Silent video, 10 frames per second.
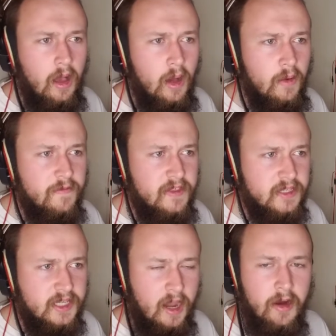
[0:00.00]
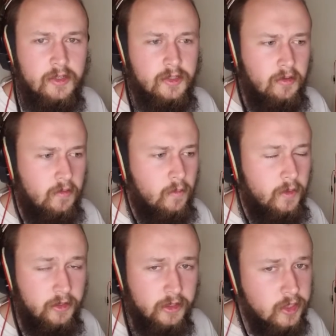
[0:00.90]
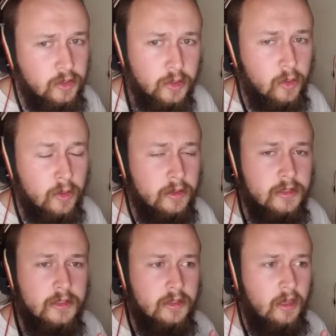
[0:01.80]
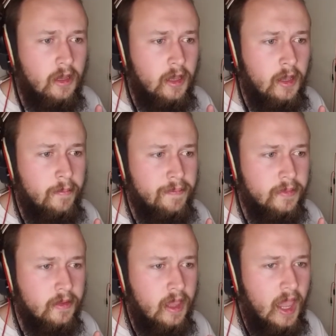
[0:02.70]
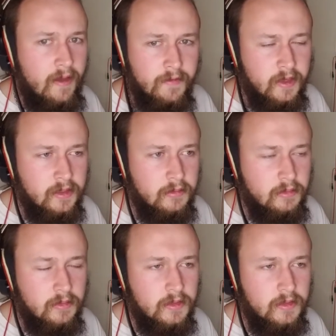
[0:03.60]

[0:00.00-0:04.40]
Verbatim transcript: of this character, wielding two swords, um, having a